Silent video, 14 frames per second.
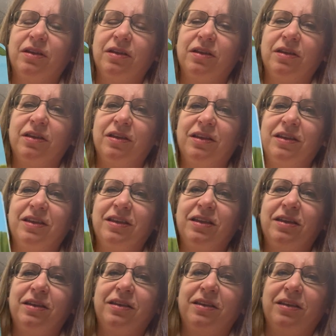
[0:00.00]

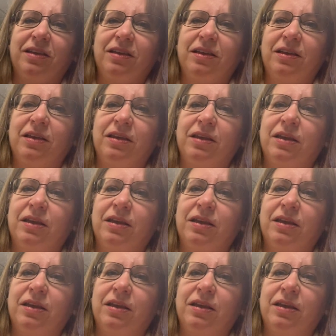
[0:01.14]
[no speech]